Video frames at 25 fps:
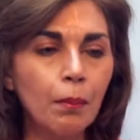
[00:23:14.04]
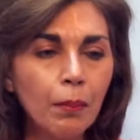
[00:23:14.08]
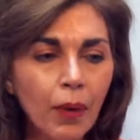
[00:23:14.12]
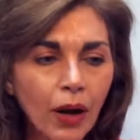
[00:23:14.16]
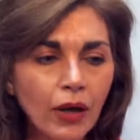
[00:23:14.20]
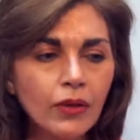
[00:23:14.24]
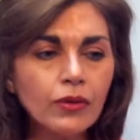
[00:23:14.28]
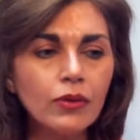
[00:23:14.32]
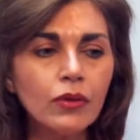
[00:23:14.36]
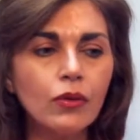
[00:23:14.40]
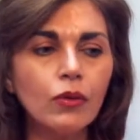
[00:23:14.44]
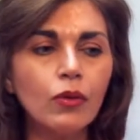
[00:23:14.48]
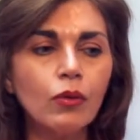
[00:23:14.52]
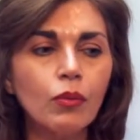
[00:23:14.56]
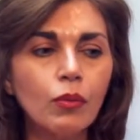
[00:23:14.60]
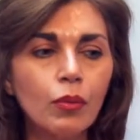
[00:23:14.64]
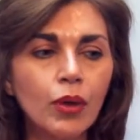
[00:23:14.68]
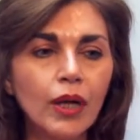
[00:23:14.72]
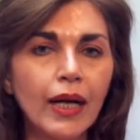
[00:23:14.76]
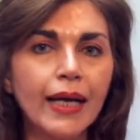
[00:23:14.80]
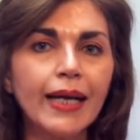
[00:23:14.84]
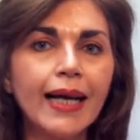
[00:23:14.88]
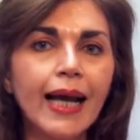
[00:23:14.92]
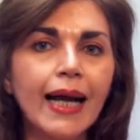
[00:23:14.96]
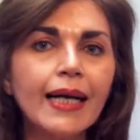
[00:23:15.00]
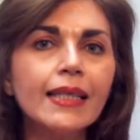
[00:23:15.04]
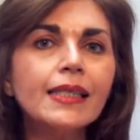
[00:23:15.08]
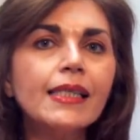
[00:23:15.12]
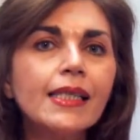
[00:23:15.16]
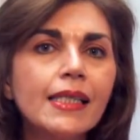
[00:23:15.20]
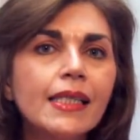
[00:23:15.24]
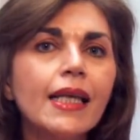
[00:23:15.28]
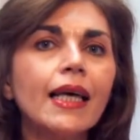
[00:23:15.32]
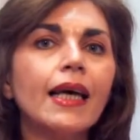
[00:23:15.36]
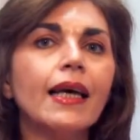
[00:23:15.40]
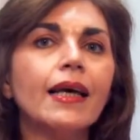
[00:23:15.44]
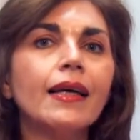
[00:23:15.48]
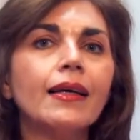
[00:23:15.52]
but what I can
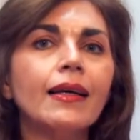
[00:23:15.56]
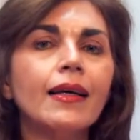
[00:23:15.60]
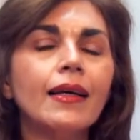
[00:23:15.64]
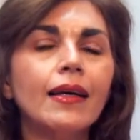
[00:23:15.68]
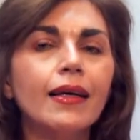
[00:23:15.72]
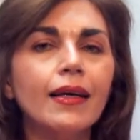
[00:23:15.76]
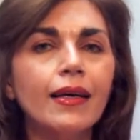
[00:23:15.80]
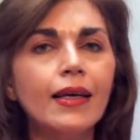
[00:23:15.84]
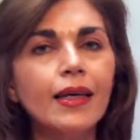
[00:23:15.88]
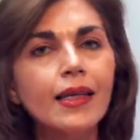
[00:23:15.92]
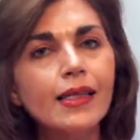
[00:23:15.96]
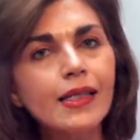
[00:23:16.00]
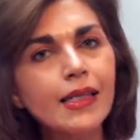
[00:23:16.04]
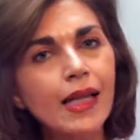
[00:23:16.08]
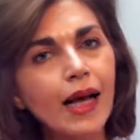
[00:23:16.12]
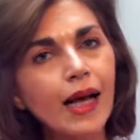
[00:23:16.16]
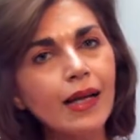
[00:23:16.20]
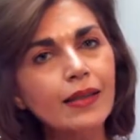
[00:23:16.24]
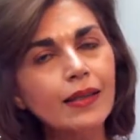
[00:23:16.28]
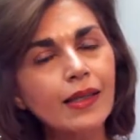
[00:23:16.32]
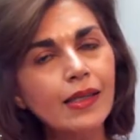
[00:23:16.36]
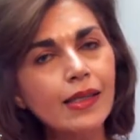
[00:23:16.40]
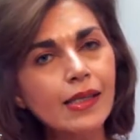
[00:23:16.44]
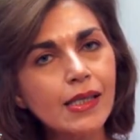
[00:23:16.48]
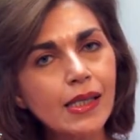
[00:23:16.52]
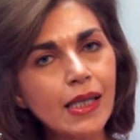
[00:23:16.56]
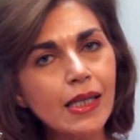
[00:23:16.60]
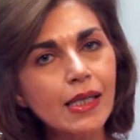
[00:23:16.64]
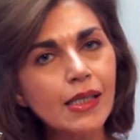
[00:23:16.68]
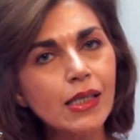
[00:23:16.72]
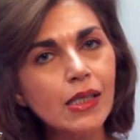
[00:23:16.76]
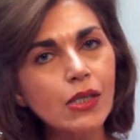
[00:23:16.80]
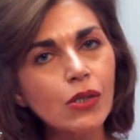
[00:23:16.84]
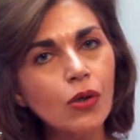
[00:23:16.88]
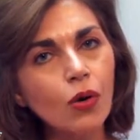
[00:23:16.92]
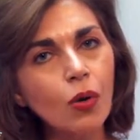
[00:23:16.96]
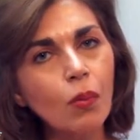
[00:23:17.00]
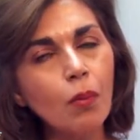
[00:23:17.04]
say is that
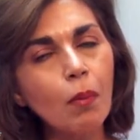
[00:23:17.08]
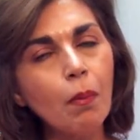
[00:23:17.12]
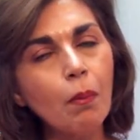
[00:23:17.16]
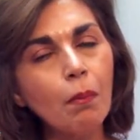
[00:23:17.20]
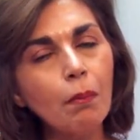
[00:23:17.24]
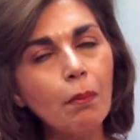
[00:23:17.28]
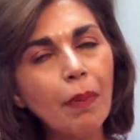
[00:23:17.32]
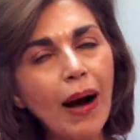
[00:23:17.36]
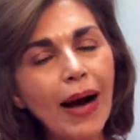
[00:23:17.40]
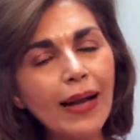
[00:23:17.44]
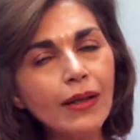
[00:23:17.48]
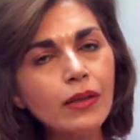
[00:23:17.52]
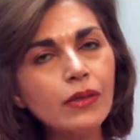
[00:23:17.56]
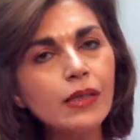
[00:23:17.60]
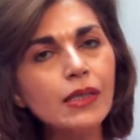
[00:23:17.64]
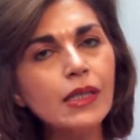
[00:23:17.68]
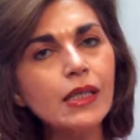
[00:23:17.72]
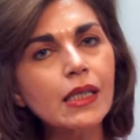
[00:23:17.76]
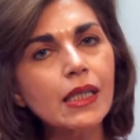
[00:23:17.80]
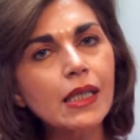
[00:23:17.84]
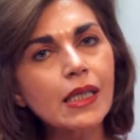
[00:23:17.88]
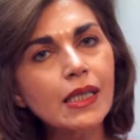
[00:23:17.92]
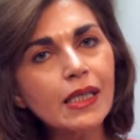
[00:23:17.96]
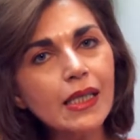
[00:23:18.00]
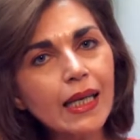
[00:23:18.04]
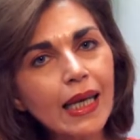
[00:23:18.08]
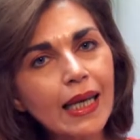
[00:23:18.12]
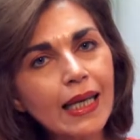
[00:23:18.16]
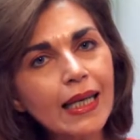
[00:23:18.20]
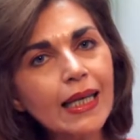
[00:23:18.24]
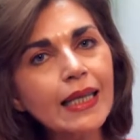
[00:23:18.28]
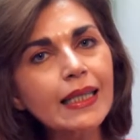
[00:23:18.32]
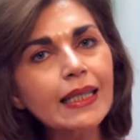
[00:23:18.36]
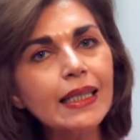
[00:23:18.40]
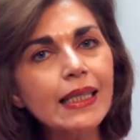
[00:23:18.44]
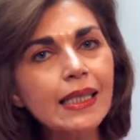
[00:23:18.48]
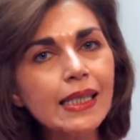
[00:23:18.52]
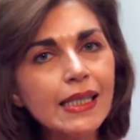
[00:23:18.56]
silicium balances
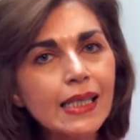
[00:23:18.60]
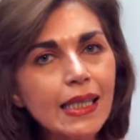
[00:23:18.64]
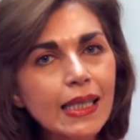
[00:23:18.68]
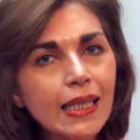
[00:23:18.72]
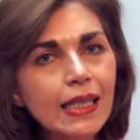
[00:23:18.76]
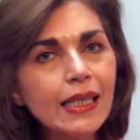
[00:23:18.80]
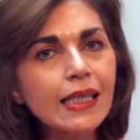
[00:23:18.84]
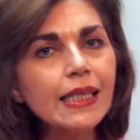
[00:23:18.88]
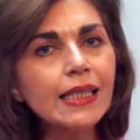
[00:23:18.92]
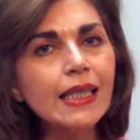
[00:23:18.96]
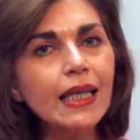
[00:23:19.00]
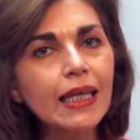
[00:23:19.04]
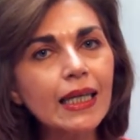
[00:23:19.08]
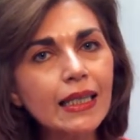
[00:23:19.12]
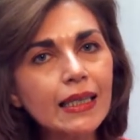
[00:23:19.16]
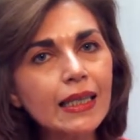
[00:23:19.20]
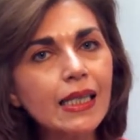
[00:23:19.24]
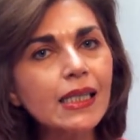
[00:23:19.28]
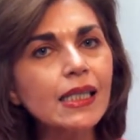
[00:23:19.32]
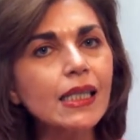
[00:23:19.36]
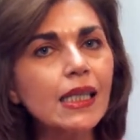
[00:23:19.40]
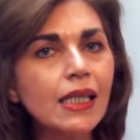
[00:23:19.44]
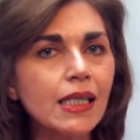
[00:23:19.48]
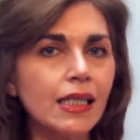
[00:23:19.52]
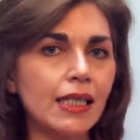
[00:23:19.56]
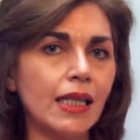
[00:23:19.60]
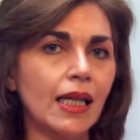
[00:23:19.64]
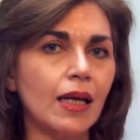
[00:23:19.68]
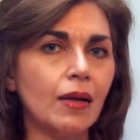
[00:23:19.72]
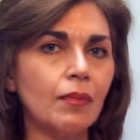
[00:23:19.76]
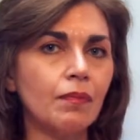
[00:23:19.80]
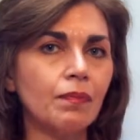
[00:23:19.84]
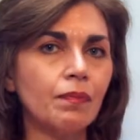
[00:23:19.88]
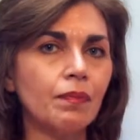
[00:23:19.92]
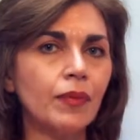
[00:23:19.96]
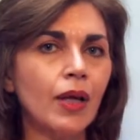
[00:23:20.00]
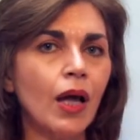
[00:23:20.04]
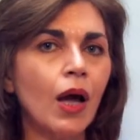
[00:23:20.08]
any disease in the
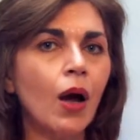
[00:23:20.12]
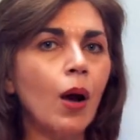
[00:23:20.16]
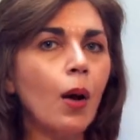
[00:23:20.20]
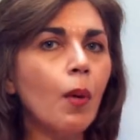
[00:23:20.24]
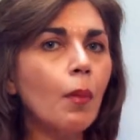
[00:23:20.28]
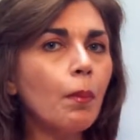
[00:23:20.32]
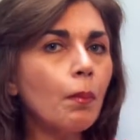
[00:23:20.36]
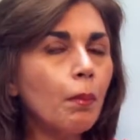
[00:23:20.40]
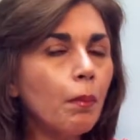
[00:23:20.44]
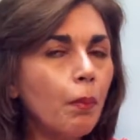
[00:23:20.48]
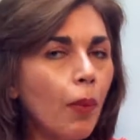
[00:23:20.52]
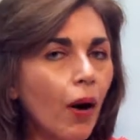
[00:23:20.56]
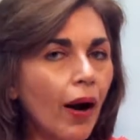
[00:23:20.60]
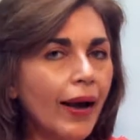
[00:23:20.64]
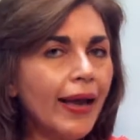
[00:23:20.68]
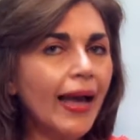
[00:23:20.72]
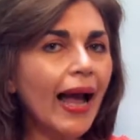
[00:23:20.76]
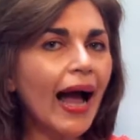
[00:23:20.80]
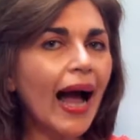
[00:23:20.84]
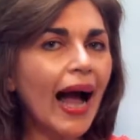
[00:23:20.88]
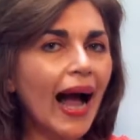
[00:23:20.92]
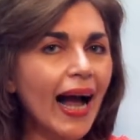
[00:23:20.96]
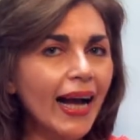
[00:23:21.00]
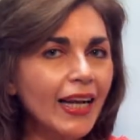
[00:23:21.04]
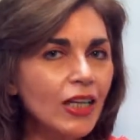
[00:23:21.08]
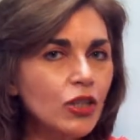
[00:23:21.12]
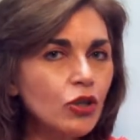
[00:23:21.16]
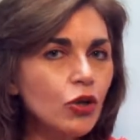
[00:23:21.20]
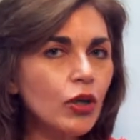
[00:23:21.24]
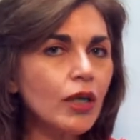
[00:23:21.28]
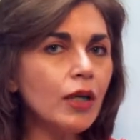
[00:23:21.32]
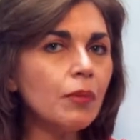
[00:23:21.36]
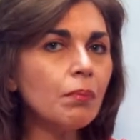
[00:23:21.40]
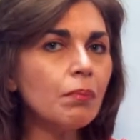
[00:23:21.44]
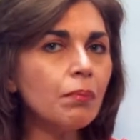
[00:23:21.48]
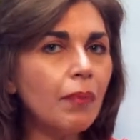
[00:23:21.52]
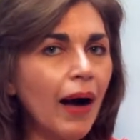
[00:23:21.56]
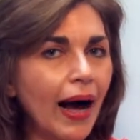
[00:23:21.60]
system by
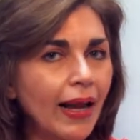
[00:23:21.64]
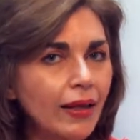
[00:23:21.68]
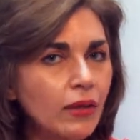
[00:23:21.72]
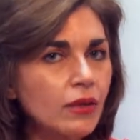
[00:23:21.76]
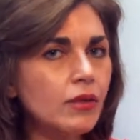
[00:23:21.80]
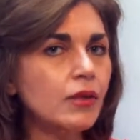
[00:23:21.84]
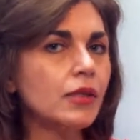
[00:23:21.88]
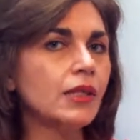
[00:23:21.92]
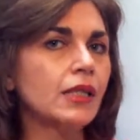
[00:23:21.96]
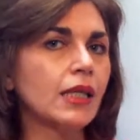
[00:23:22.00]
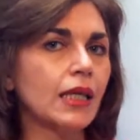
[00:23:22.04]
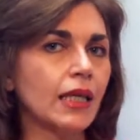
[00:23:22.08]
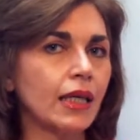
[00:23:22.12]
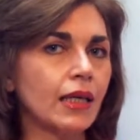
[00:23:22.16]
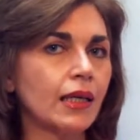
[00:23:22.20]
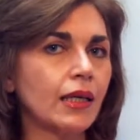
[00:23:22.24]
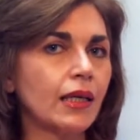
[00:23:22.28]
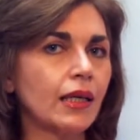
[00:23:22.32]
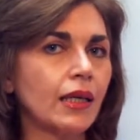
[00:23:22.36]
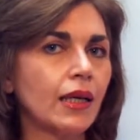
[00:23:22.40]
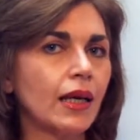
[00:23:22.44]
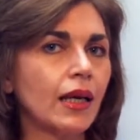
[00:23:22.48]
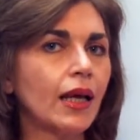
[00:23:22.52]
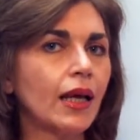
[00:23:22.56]
actually balancing